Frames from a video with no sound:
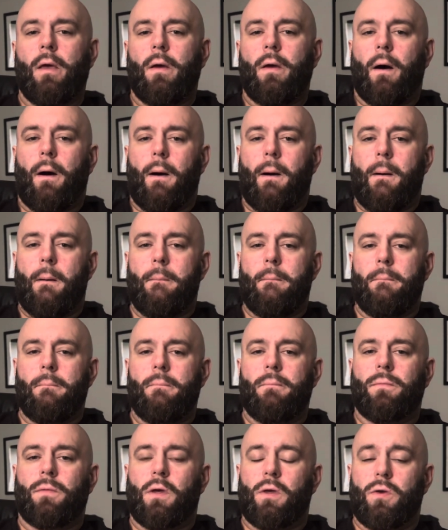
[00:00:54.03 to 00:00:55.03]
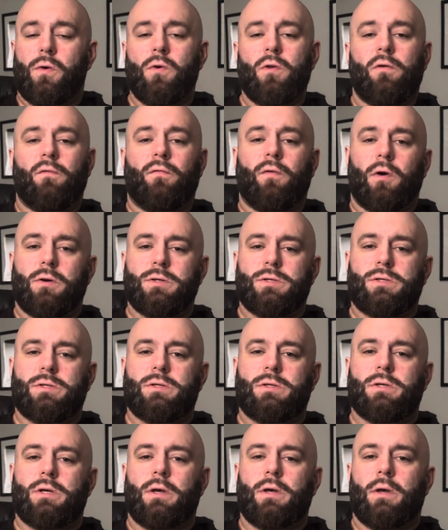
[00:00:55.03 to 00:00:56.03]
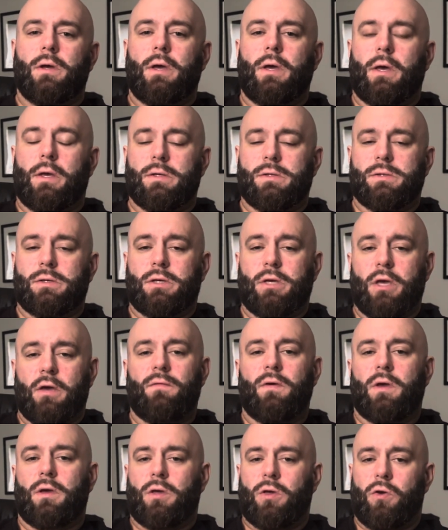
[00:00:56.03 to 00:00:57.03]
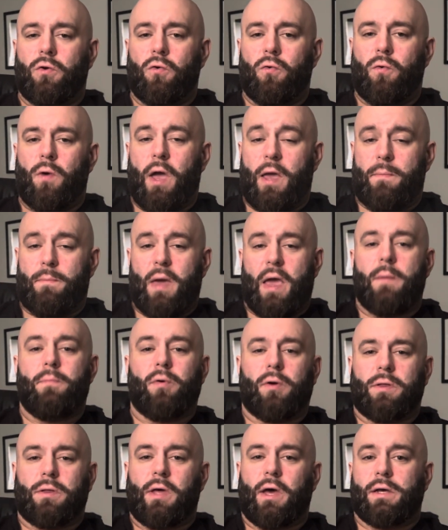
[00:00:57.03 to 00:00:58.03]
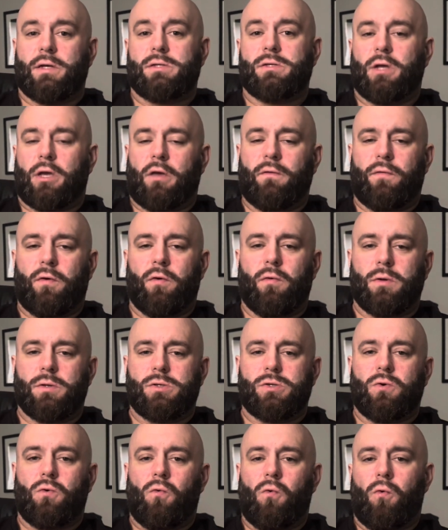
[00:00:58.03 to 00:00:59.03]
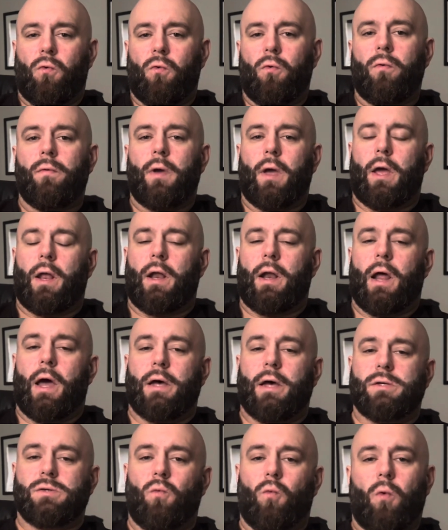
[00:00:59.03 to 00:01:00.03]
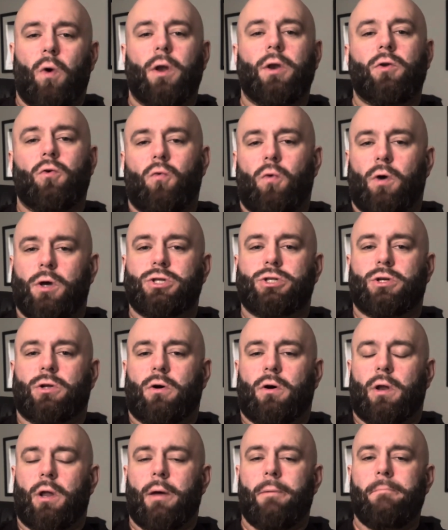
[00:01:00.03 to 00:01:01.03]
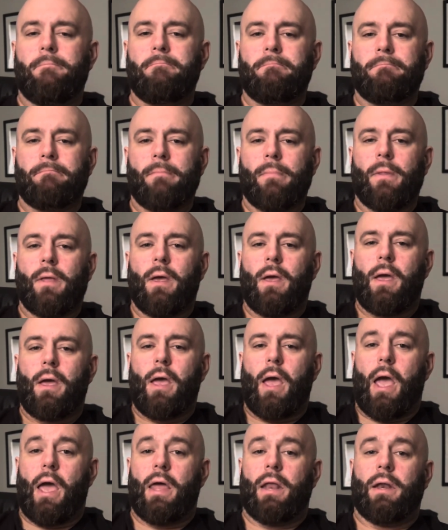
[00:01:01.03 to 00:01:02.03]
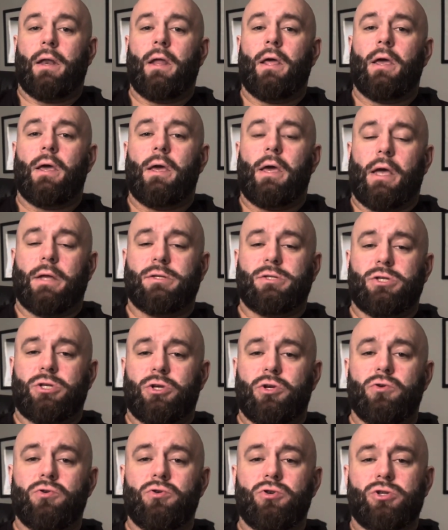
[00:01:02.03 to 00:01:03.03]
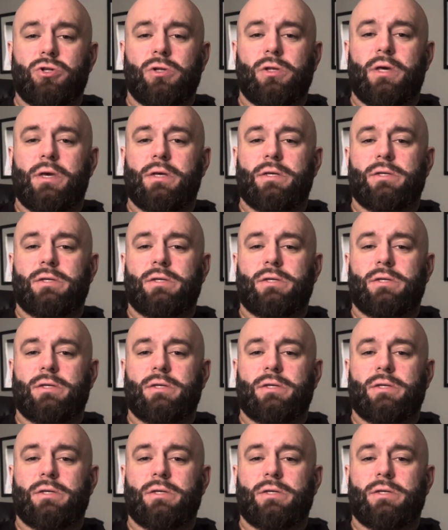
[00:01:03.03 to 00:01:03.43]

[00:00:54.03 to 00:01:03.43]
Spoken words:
the universe is giving you a paper test, like if you're in school, and it has one question on it. And it's usually